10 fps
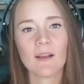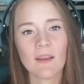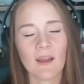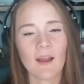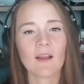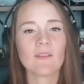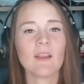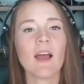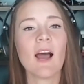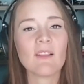Yeah.
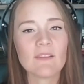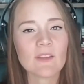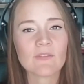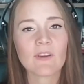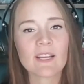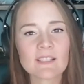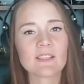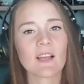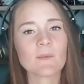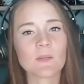I love the phrase
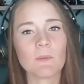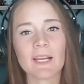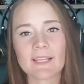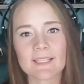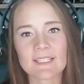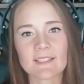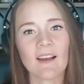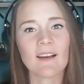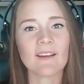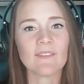that comes to mind is,
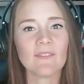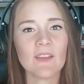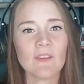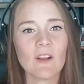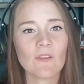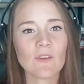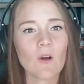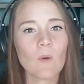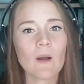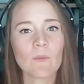if you don't
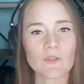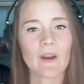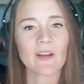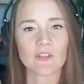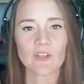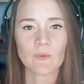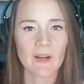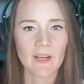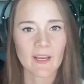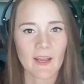know what direction you're
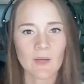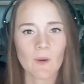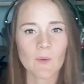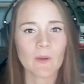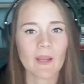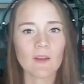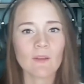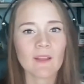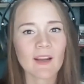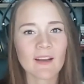running, any road will get you
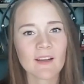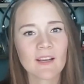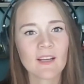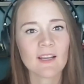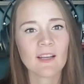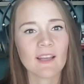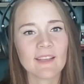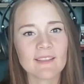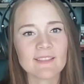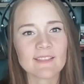there.
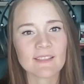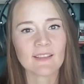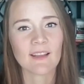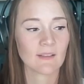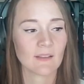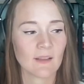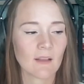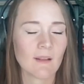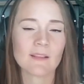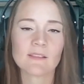And like
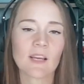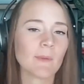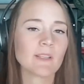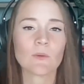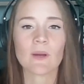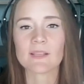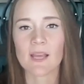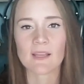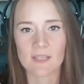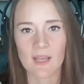clients are coming to us
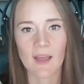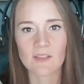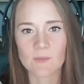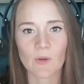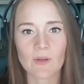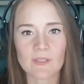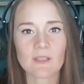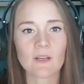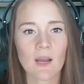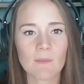as the experts.
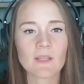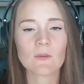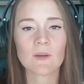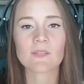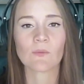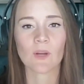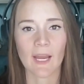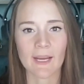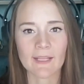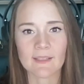They're coming to us for
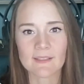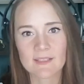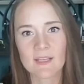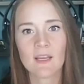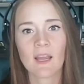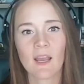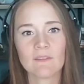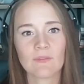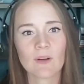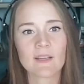guidance
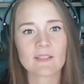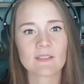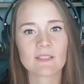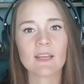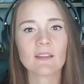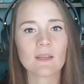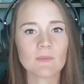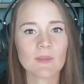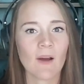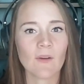and for us to take them
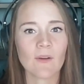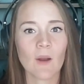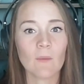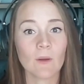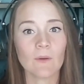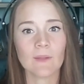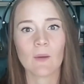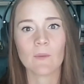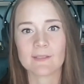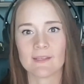down a road that
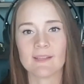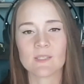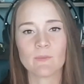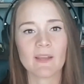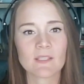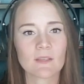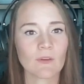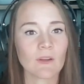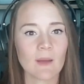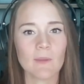we see is best
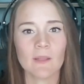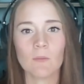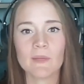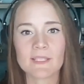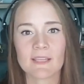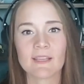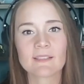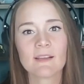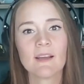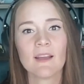for them and their
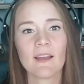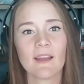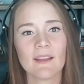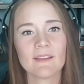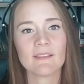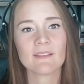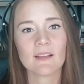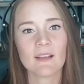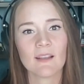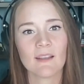business. And
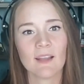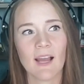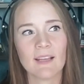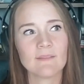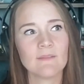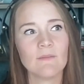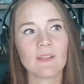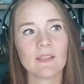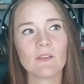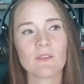I
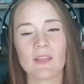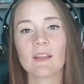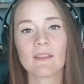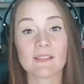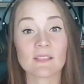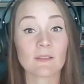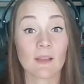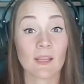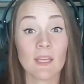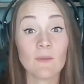really do think that's
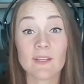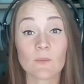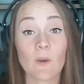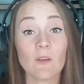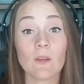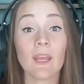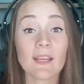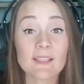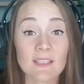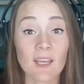the key reason why you
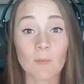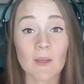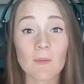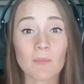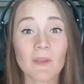can't skip it,